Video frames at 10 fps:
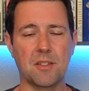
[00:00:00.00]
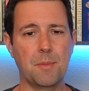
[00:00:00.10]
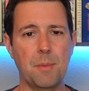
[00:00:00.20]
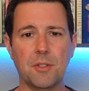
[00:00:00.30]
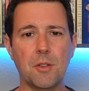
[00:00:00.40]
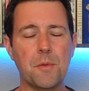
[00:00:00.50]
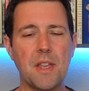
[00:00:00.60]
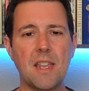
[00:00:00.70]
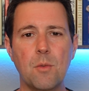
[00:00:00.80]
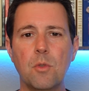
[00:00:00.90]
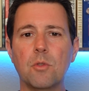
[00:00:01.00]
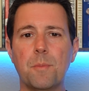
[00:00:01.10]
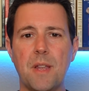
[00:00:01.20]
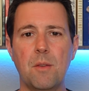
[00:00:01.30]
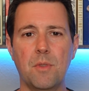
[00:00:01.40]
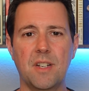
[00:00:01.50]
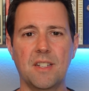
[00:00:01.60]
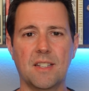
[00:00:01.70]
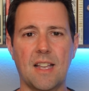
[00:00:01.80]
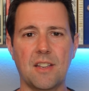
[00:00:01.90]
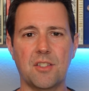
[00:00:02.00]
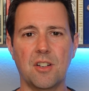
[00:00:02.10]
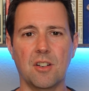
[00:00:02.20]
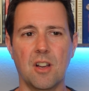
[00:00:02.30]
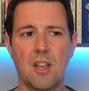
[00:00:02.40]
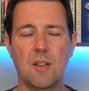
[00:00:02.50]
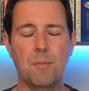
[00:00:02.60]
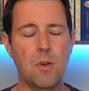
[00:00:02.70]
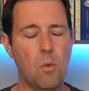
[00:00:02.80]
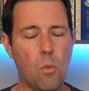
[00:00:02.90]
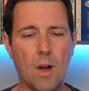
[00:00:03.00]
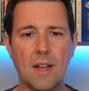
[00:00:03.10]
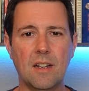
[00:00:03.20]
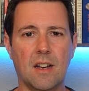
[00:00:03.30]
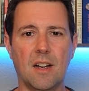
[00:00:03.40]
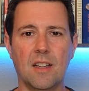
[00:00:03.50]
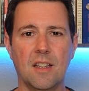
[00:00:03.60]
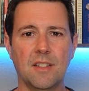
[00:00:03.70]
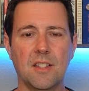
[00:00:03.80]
Some people don't think he will repeat what he did last year, but why not?